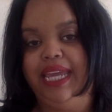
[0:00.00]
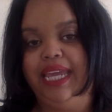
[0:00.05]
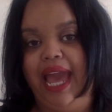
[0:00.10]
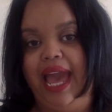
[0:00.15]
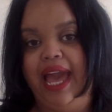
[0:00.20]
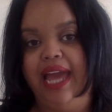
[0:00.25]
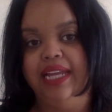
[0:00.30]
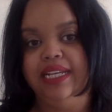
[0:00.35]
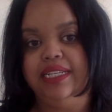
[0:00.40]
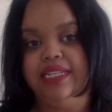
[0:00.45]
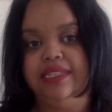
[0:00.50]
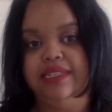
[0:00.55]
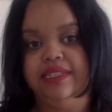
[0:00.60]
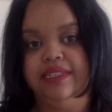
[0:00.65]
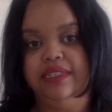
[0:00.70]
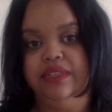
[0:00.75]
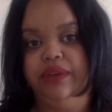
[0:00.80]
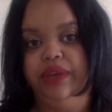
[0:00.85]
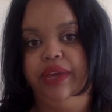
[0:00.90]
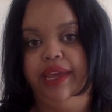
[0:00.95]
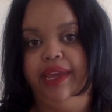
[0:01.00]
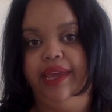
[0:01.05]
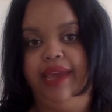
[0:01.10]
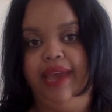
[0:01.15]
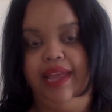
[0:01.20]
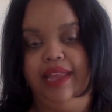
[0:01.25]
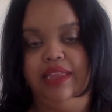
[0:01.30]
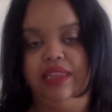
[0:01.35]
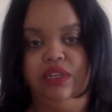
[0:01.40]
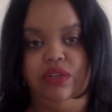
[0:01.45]

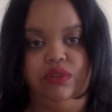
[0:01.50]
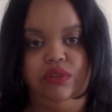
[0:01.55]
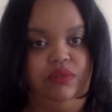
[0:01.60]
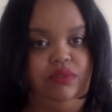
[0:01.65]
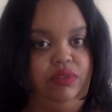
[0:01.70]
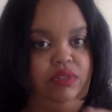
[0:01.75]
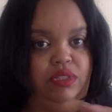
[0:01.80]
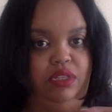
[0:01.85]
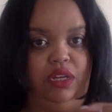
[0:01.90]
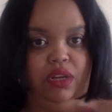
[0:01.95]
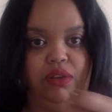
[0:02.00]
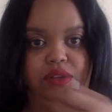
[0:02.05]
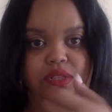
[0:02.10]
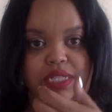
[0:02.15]
get those,